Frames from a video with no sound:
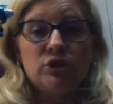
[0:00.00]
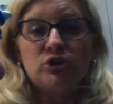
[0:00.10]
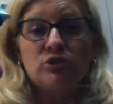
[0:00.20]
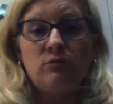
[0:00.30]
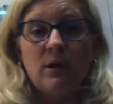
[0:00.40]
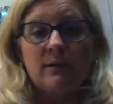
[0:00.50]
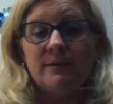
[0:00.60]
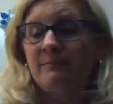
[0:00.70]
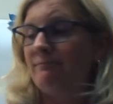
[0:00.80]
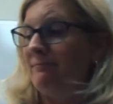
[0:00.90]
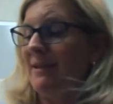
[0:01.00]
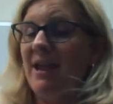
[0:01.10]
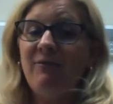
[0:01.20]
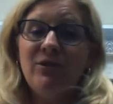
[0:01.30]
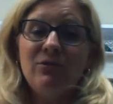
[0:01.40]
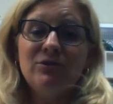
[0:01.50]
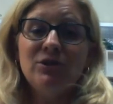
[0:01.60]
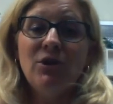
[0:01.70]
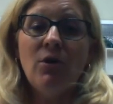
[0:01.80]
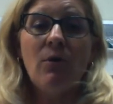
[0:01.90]
Stuart. If you
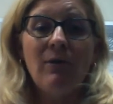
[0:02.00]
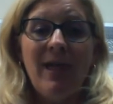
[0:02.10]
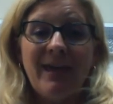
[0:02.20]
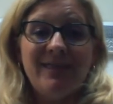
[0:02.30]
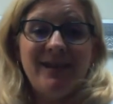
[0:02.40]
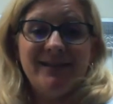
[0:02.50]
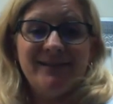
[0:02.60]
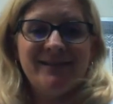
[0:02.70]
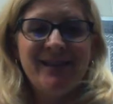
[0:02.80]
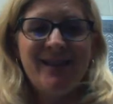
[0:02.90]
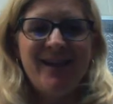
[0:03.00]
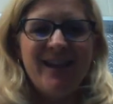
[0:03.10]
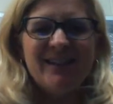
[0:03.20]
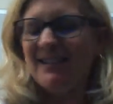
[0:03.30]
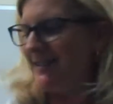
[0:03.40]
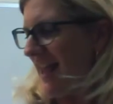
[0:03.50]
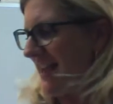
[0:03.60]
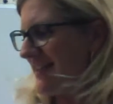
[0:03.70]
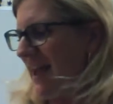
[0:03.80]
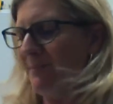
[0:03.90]
do, go like this, because it's
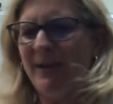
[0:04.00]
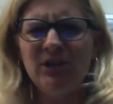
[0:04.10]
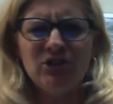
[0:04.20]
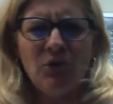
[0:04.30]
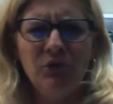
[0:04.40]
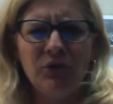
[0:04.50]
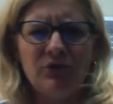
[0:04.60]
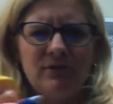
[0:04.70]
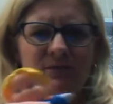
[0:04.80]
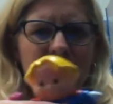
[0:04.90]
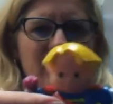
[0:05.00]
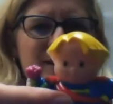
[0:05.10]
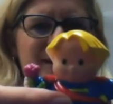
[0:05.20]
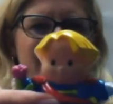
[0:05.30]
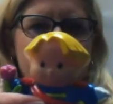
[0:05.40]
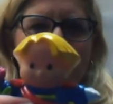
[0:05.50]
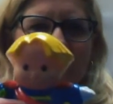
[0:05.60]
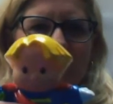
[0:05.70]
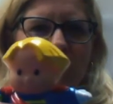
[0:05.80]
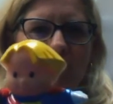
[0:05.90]
like he's got big shoulders wearing this
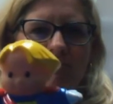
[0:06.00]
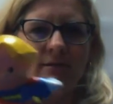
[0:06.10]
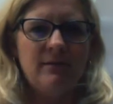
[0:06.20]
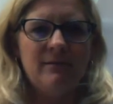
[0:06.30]
nice coat.